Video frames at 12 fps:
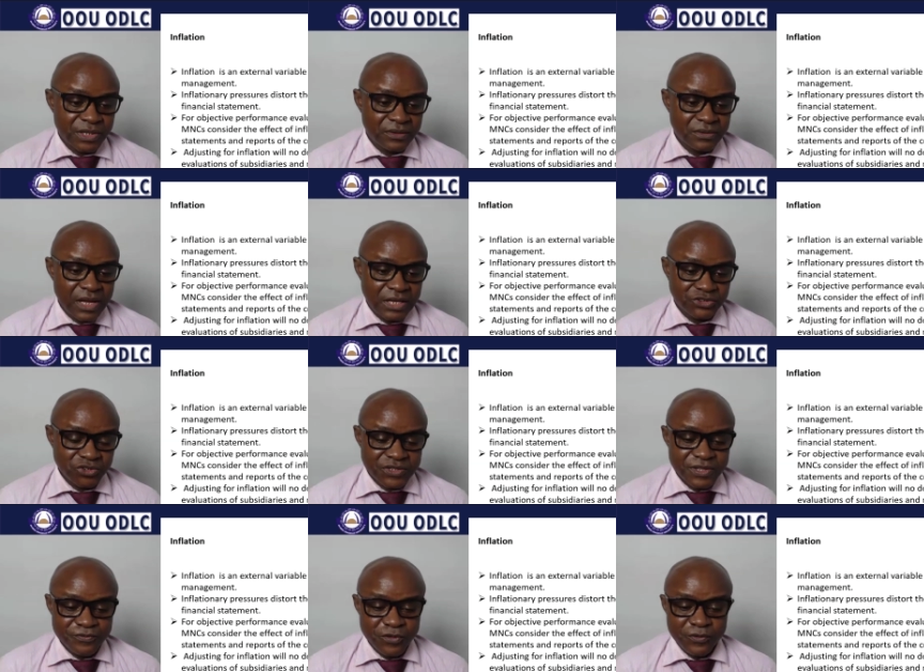Now,
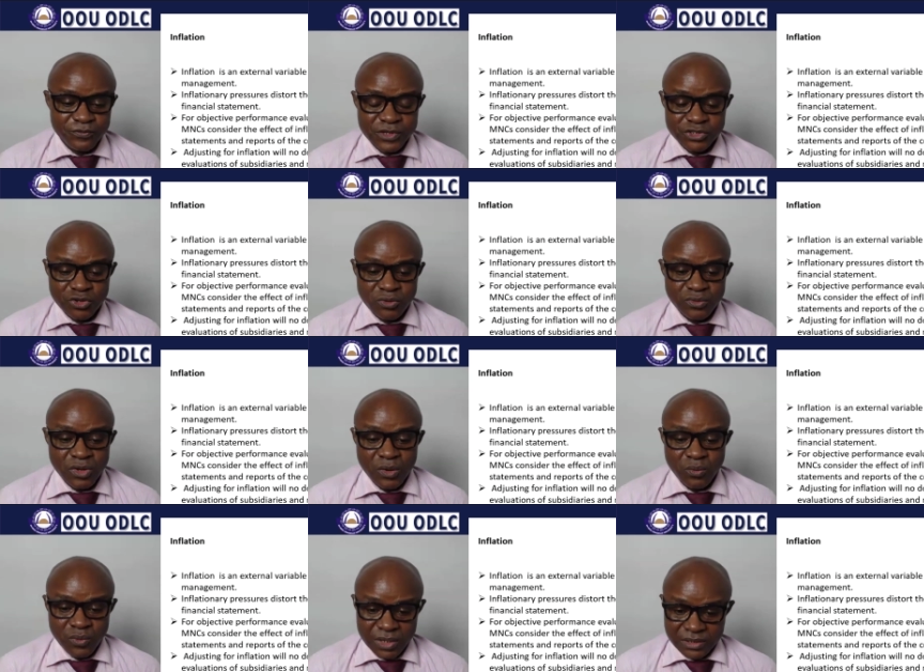adjusting for inflation
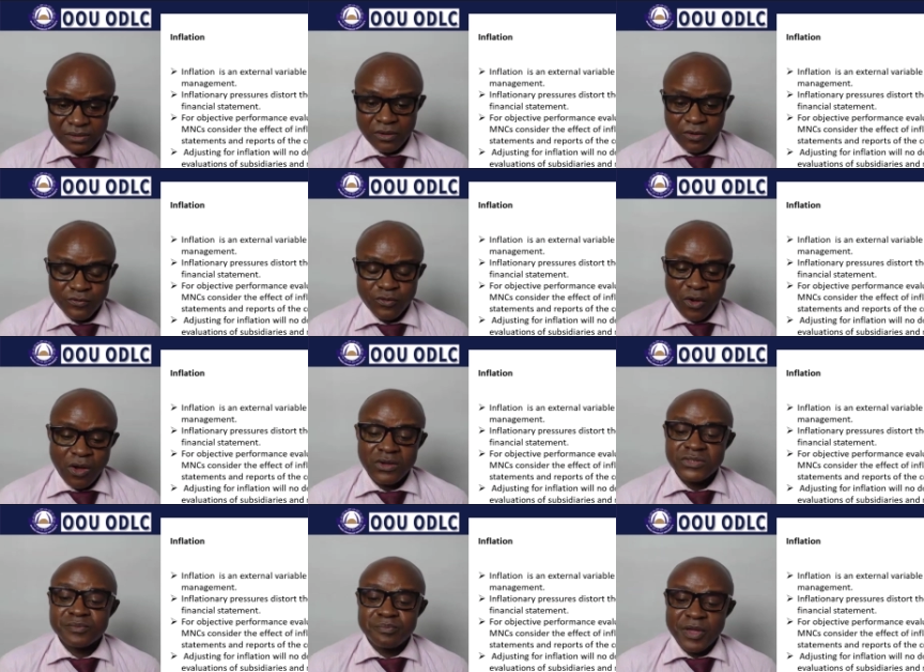will, of
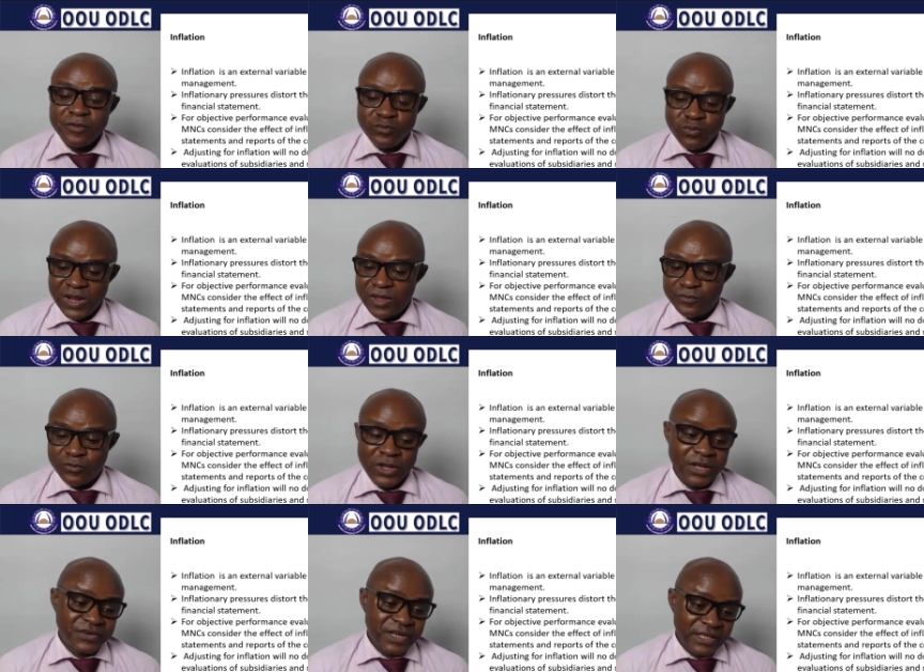course, pave way for
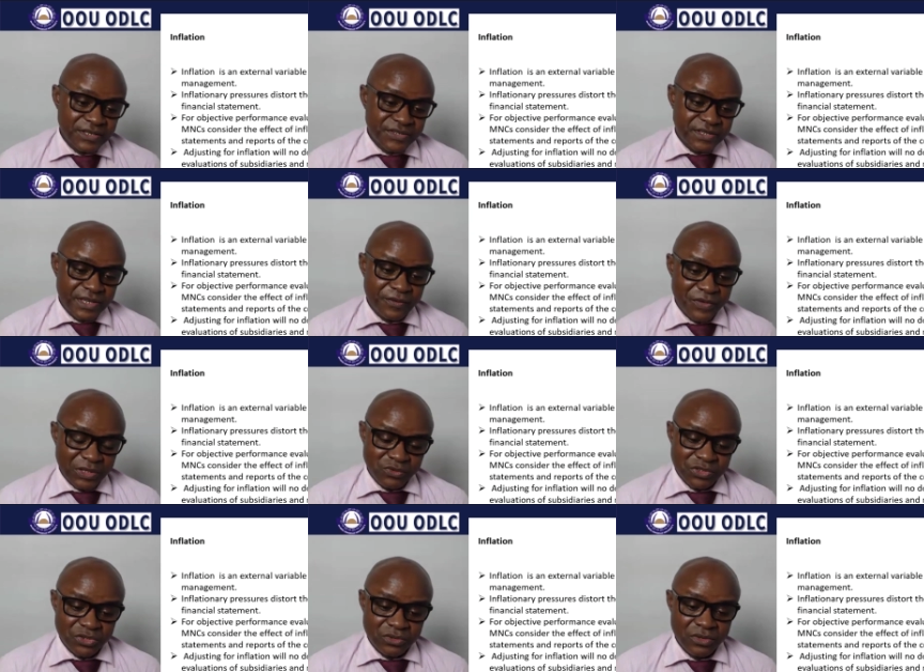a realistic
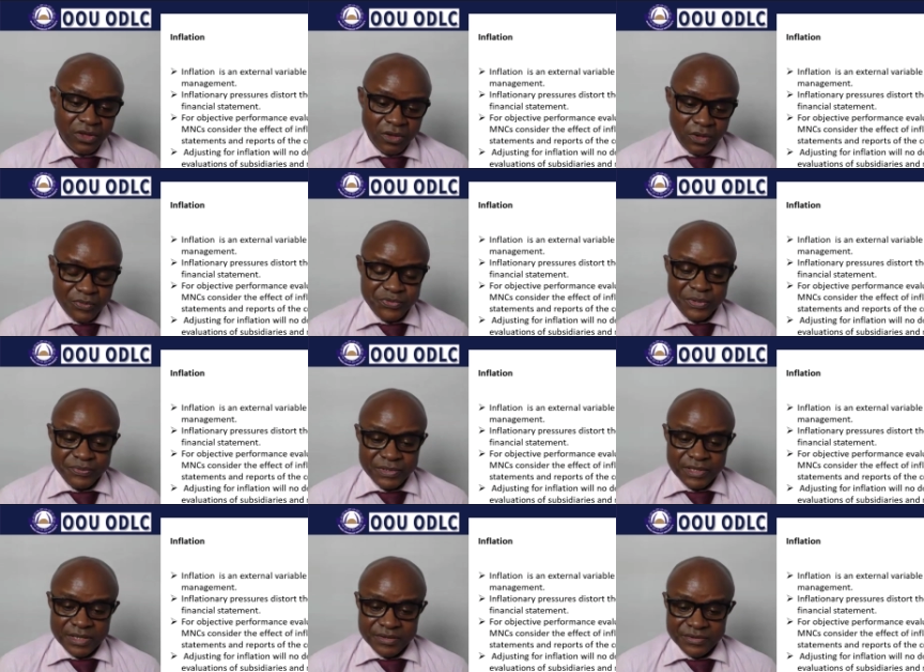evaluation of
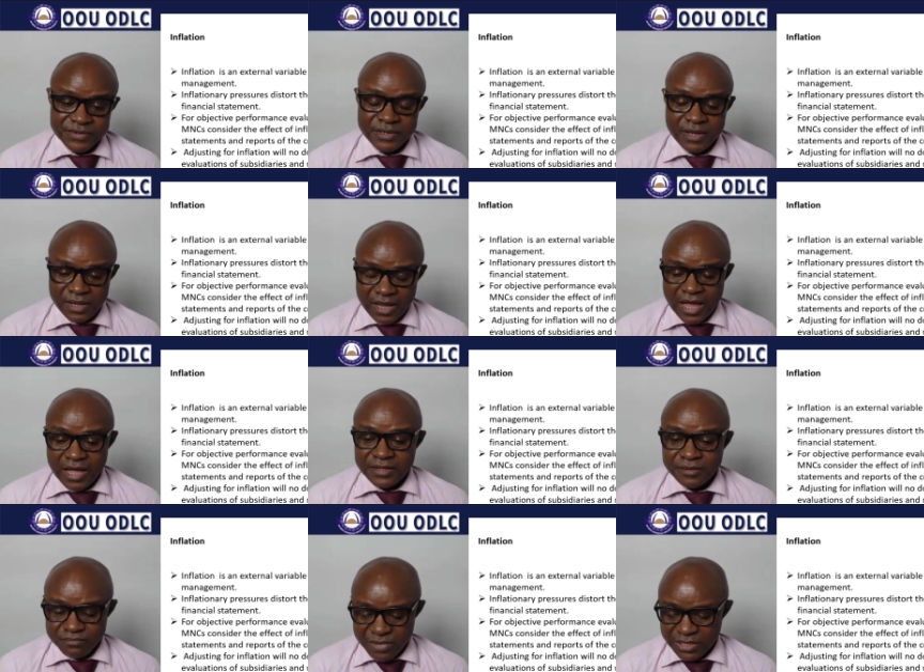subsidiaries
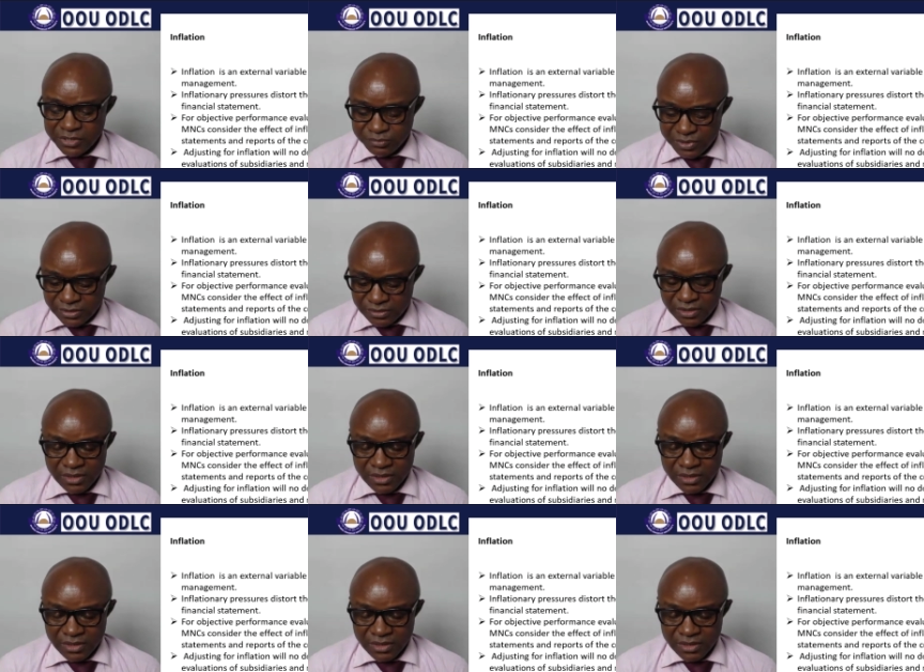and management.